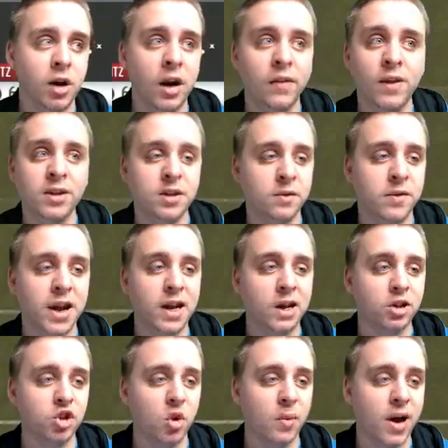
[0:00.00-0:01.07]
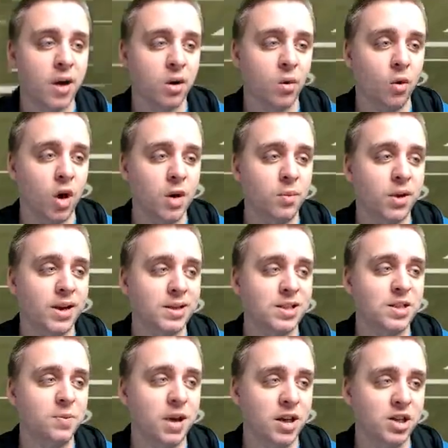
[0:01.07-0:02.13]
You're at a disadvantage no matter what, but
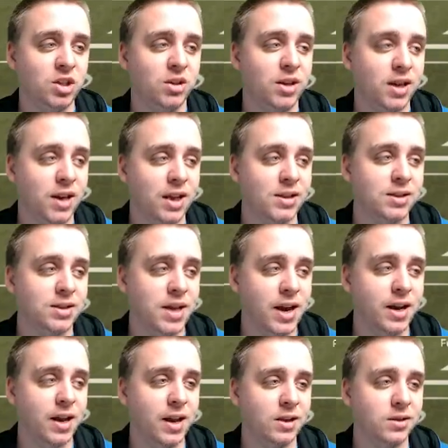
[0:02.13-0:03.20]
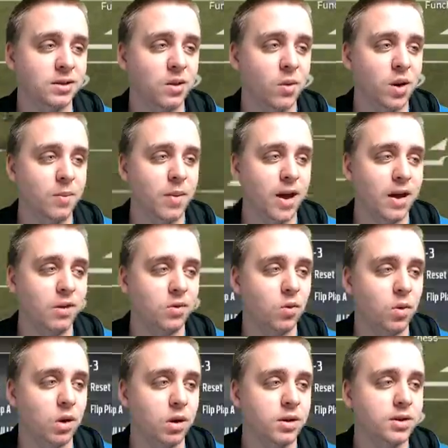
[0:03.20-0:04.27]
especially against tight ends, the way Madden
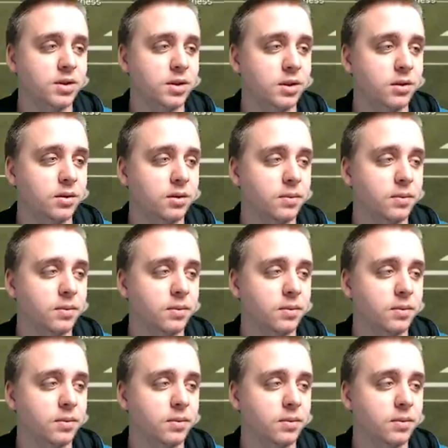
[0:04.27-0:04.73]
works.